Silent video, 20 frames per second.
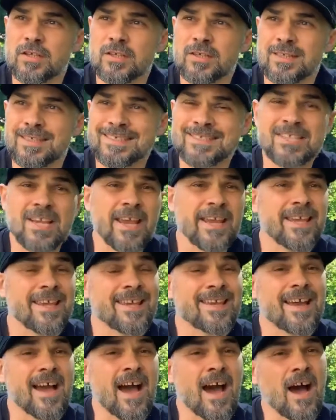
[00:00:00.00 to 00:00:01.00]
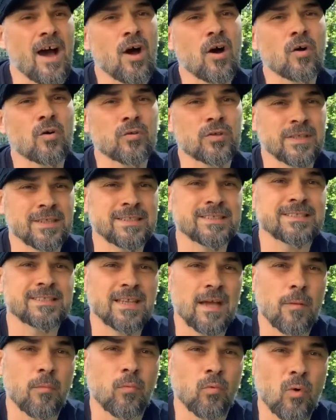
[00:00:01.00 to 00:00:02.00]
checking out in
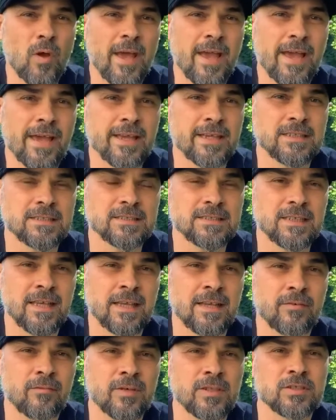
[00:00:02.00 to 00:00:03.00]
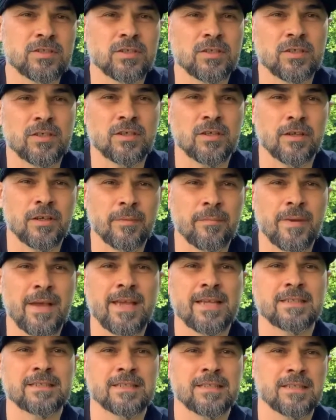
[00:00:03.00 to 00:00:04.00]
some ways and reaching an
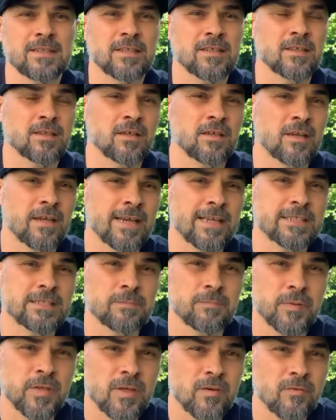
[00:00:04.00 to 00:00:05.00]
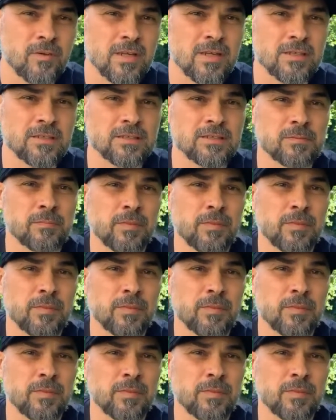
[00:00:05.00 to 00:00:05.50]
amazing experience,